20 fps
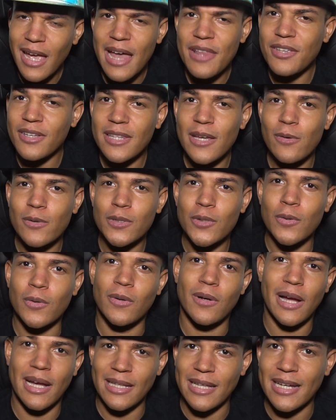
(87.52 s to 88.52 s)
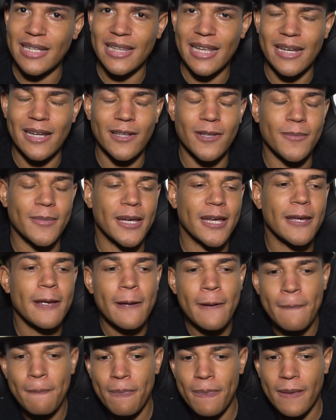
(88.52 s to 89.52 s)
I thought that was cool. I like that element.
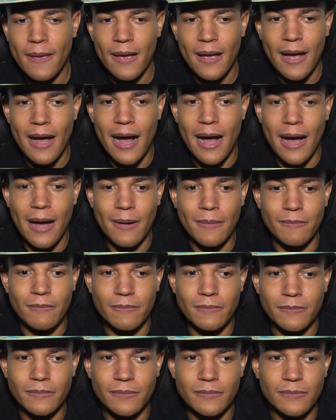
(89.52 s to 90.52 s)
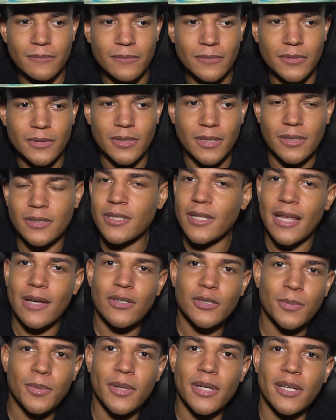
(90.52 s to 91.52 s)
Um, so, so that
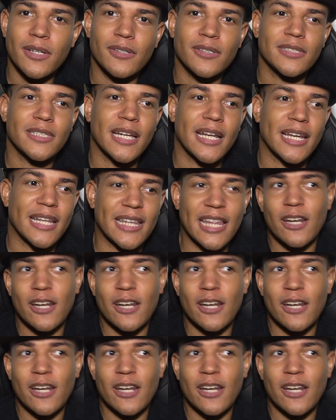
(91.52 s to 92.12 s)
was pretty entertaining.